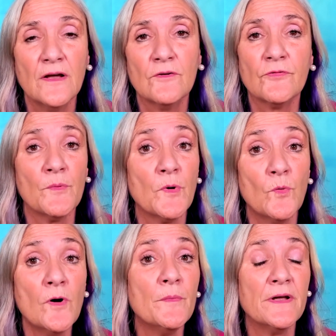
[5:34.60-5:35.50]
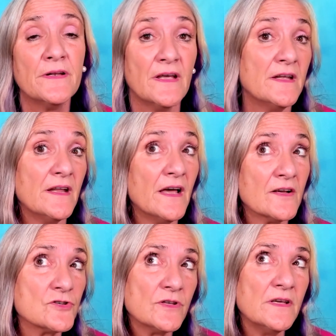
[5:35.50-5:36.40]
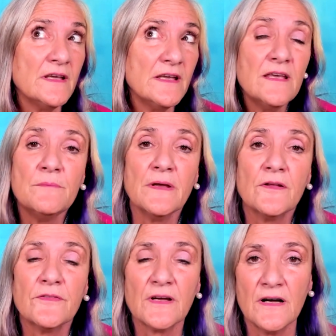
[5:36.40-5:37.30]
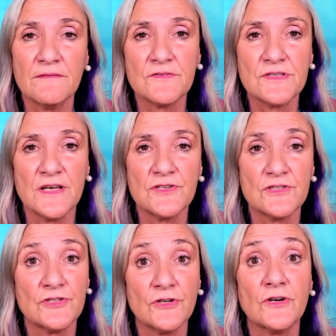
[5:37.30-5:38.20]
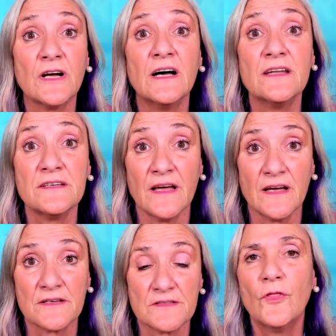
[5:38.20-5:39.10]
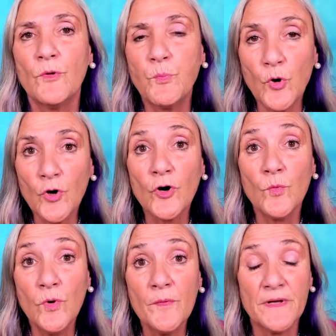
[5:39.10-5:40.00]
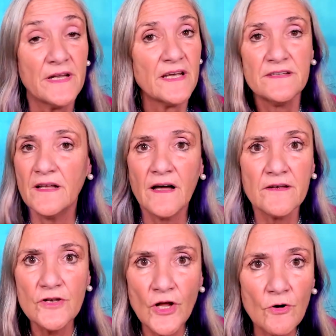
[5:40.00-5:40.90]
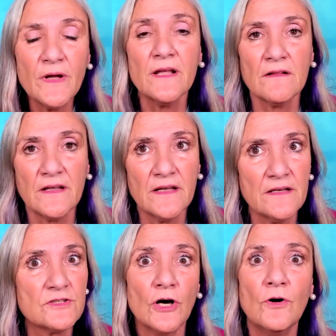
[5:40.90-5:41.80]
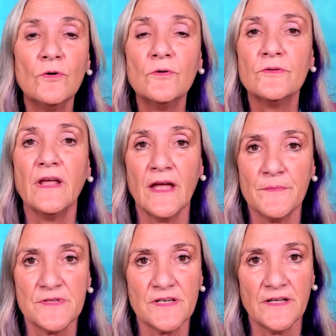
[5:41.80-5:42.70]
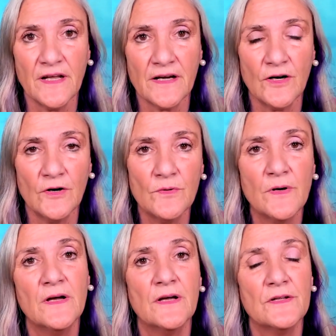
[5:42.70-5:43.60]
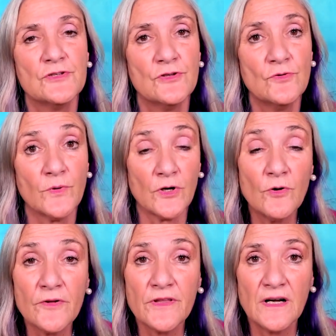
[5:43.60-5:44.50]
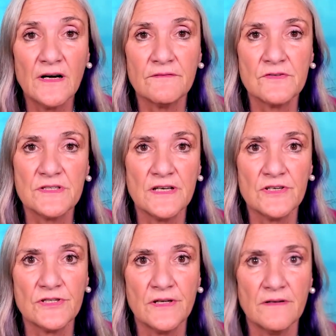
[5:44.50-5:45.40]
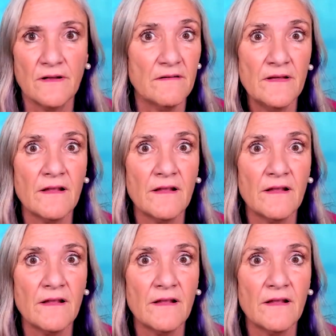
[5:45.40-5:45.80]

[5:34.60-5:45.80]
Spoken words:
from a woman and actually emailed the conversation to her contacts. The poor woman had not knowingly told Amazon Echo to record the conversation, yet